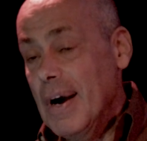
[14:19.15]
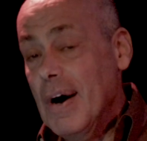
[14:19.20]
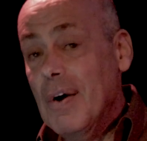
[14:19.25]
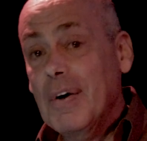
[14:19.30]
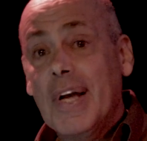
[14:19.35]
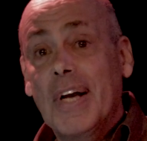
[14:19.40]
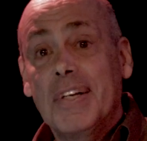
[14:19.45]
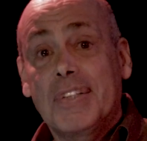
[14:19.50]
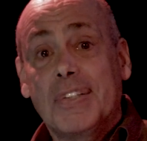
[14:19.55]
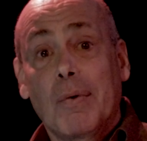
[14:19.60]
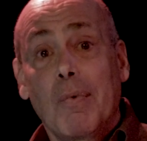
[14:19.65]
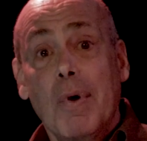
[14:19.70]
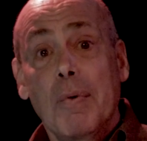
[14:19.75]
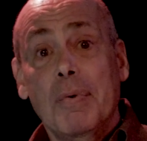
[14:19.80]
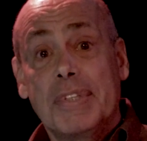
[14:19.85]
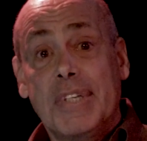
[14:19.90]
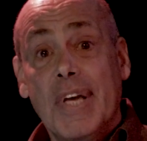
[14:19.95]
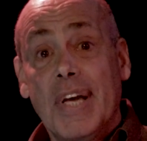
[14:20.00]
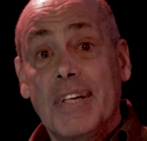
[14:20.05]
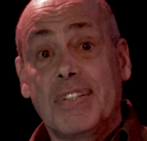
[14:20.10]
Okay, so we
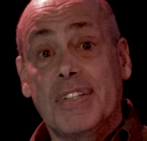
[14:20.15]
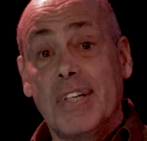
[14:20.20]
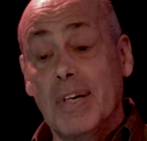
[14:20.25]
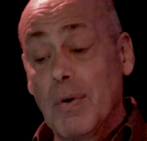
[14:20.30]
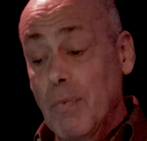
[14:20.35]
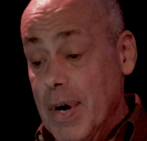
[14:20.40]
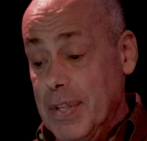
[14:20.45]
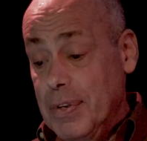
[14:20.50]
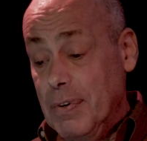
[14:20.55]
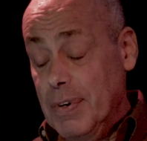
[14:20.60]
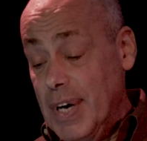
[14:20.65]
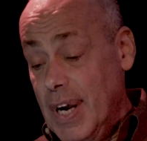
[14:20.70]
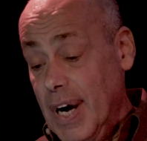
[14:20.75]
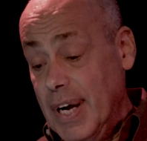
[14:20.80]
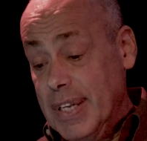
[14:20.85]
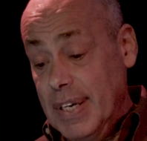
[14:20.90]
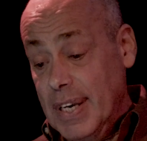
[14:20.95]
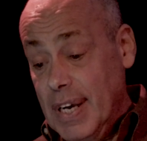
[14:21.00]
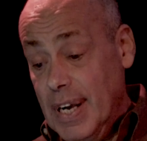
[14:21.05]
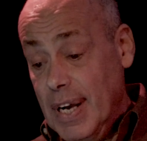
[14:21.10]
were testing whether or
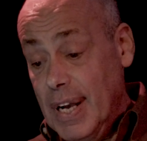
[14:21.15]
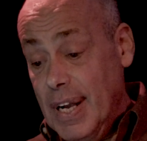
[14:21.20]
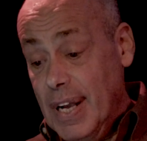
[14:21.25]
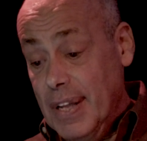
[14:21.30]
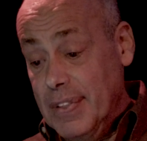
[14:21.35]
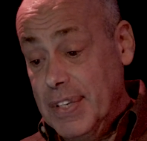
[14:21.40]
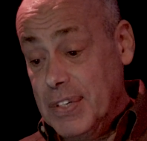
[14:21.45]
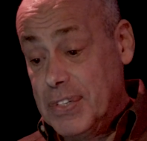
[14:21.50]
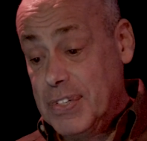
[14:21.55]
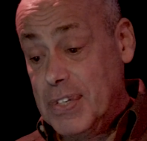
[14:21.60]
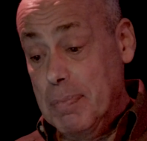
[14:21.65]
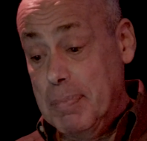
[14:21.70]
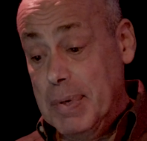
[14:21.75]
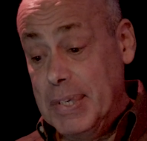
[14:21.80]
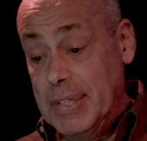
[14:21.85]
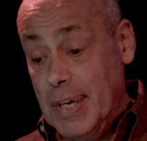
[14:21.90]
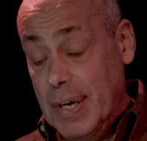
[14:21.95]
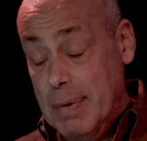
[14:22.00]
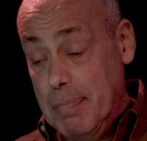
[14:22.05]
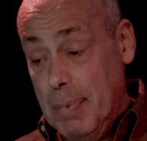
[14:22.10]
not uh, this should
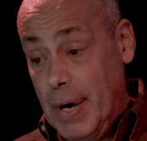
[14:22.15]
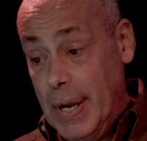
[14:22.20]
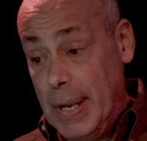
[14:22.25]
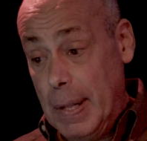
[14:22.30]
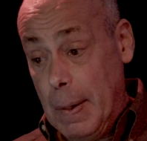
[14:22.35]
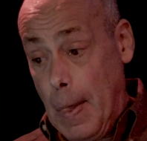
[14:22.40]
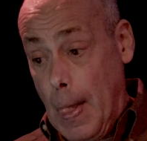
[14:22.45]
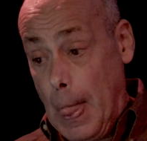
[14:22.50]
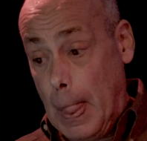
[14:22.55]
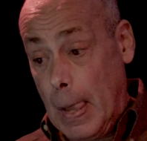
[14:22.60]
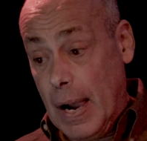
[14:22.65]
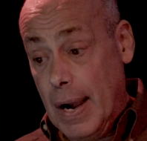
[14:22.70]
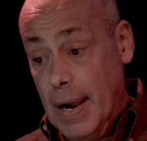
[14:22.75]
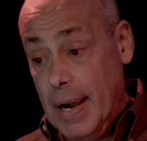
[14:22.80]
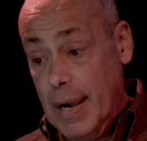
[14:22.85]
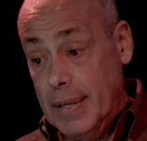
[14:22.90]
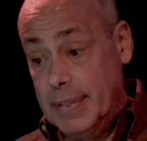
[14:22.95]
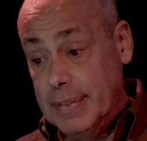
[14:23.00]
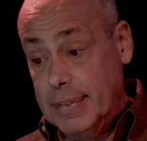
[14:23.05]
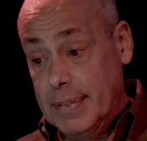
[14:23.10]
be done by,
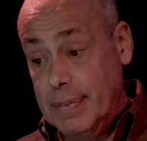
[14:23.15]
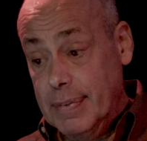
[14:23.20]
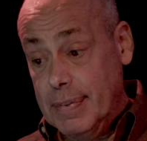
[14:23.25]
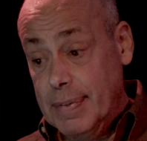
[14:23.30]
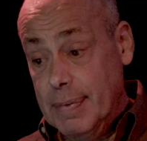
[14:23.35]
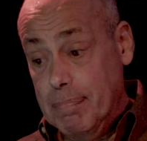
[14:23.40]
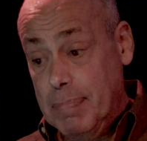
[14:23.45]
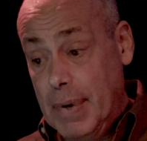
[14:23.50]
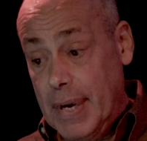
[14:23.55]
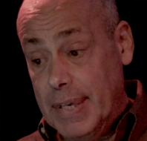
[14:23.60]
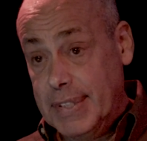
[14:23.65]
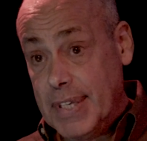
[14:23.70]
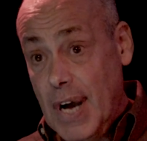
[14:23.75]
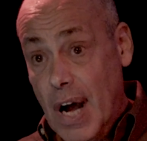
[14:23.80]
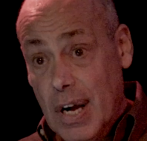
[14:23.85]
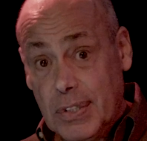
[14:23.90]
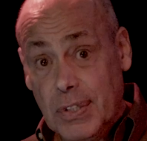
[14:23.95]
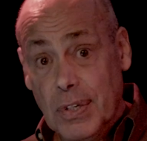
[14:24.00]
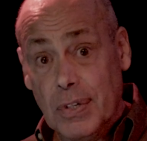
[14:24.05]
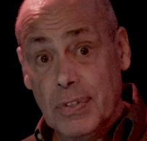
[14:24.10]
uh, by
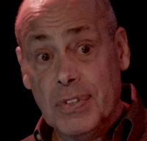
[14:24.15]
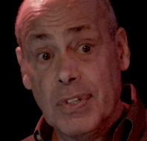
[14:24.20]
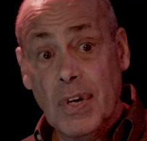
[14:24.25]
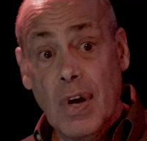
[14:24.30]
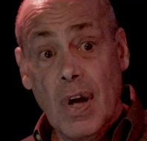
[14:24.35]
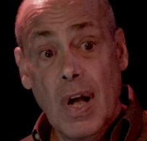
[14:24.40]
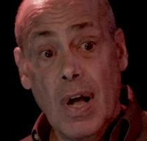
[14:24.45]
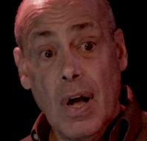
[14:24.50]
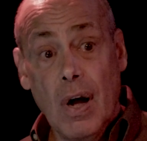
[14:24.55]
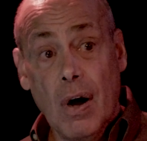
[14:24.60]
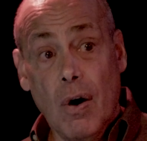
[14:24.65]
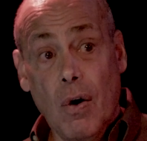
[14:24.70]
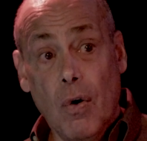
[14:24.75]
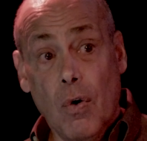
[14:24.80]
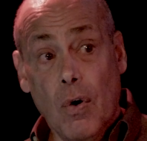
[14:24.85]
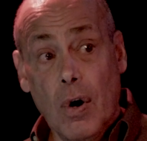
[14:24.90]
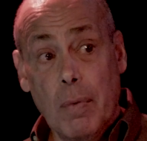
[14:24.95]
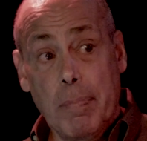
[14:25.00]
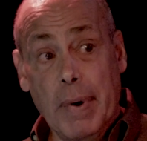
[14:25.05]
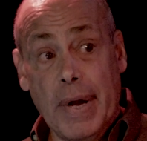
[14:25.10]
doctors
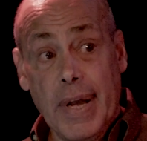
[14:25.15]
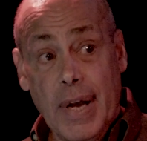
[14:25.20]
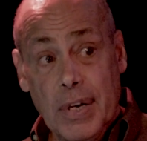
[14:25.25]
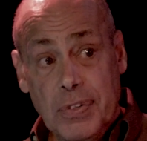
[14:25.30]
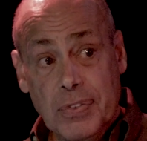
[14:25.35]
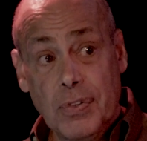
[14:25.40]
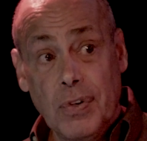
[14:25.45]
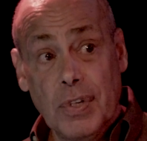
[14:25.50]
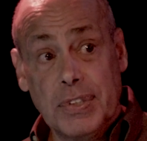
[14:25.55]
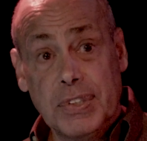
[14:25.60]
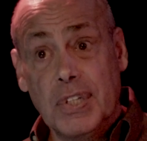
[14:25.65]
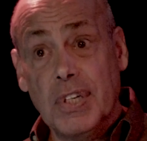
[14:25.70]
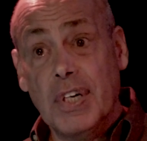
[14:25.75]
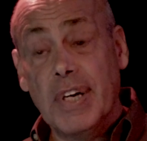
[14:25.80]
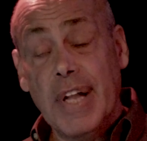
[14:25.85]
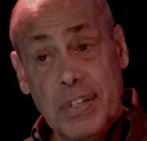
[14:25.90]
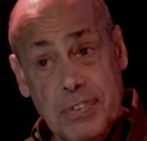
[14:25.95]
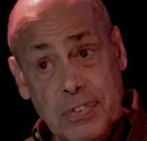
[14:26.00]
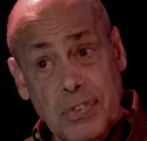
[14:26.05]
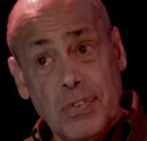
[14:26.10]
or by astronauts. Could
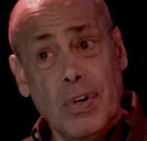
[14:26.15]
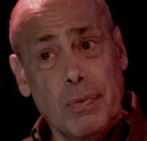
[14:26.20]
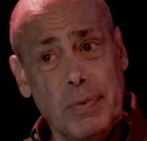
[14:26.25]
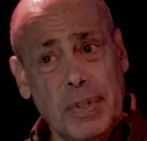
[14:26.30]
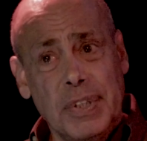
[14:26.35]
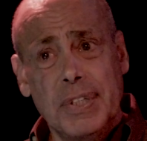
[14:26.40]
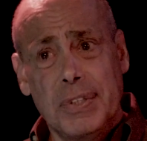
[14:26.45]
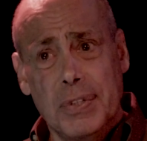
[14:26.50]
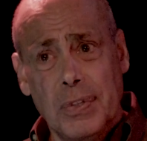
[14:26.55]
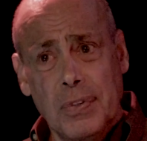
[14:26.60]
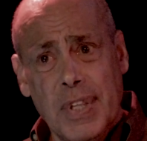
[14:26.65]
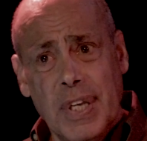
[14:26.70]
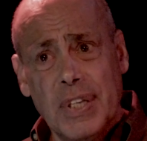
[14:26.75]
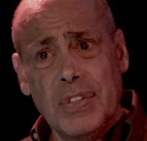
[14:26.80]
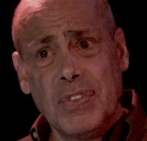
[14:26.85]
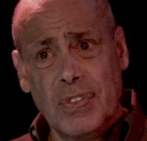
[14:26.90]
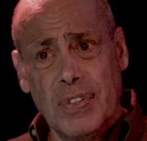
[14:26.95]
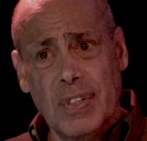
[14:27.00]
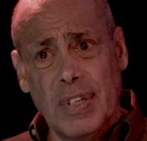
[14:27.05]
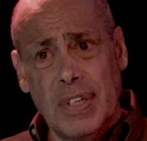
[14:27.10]
an astronaut really do
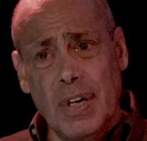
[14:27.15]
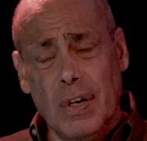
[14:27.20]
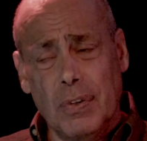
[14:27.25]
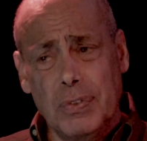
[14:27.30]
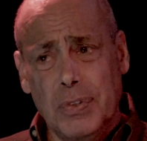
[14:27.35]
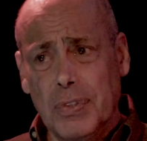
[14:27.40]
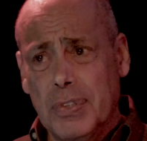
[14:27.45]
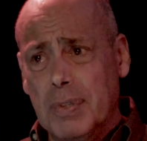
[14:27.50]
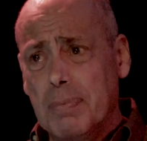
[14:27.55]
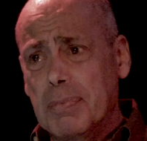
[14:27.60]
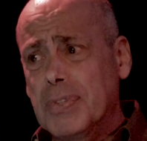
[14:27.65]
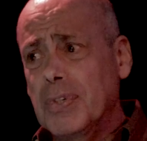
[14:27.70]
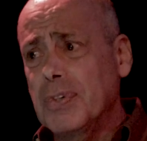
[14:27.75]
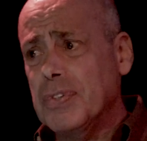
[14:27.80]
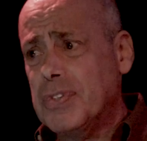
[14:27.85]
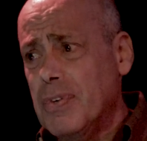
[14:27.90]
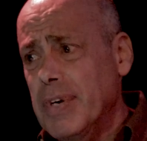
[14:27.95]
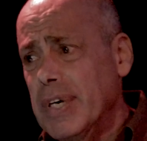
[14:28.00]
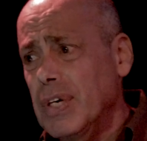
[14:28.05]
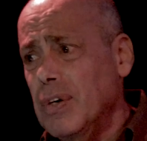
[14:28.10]
this, you know, do some
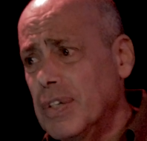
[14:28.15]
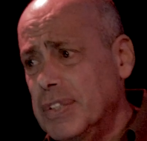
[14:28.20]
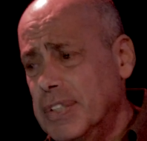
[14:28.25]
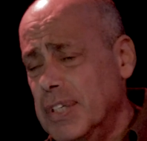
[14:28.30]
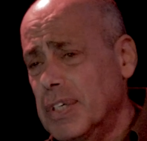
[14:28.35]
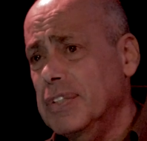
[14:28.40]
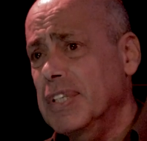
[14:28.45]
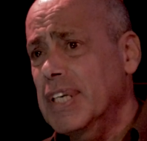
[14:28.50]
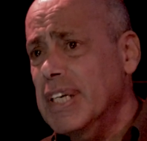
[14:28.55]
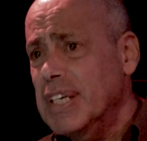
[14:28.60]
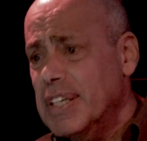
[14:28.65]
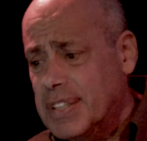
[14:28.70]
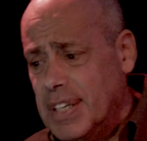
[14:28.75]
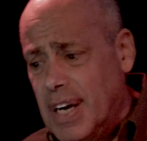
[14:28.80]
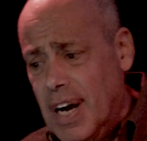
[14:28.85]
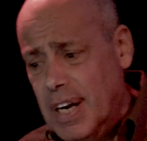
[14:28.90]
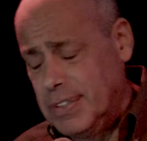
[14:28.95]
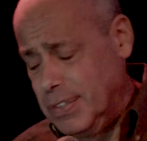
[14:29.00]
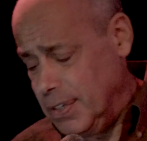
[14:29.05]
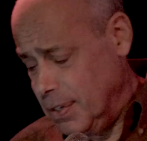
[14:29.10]
suturing, or do you need a
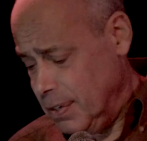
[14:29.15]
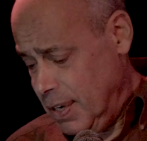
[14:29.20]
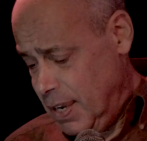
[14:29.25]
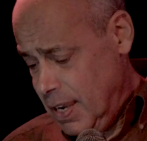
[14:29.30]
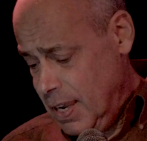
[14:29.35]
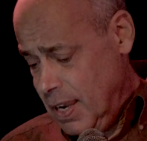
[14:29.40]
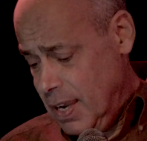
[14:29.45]
doctor?